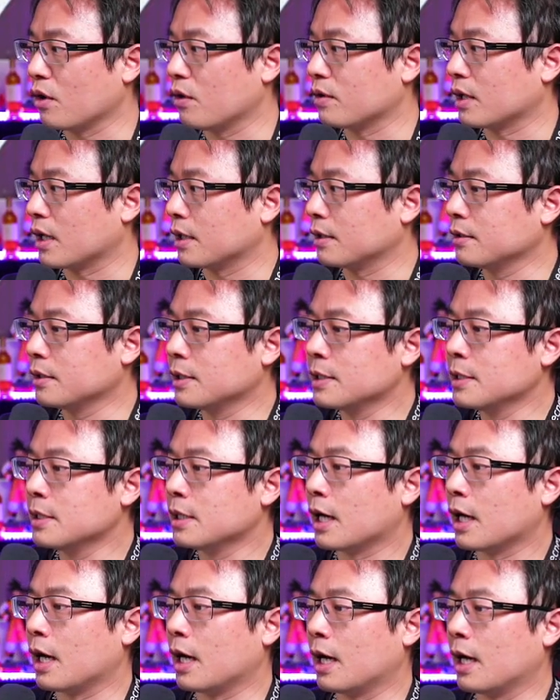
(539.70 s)
going on,
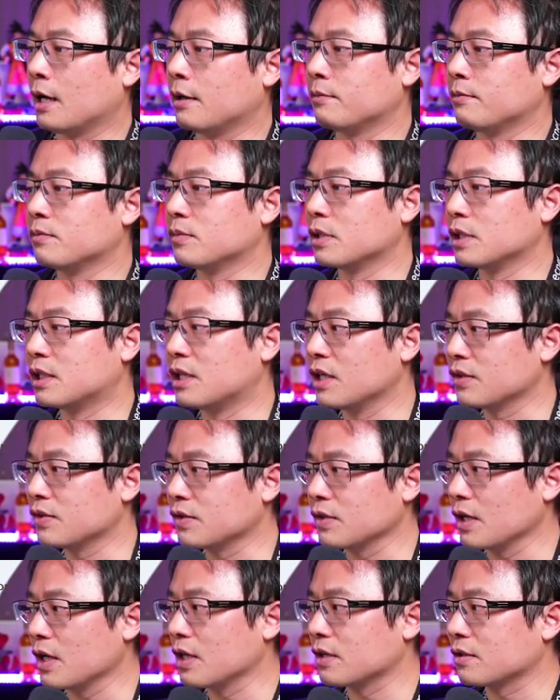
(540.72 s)

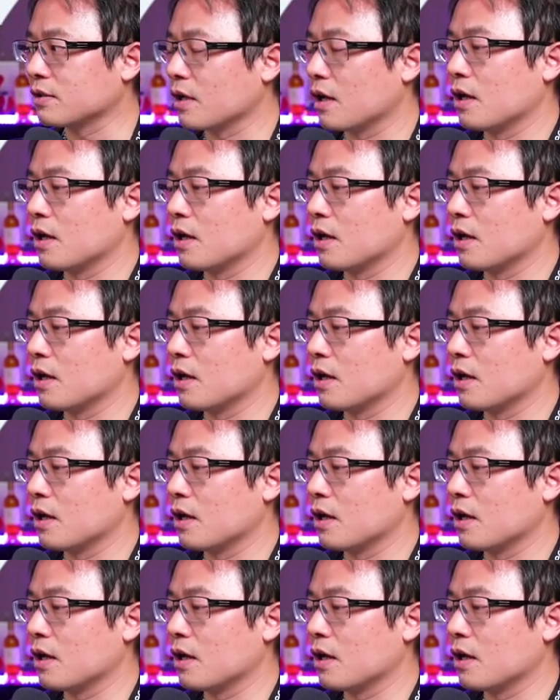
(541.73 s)
this is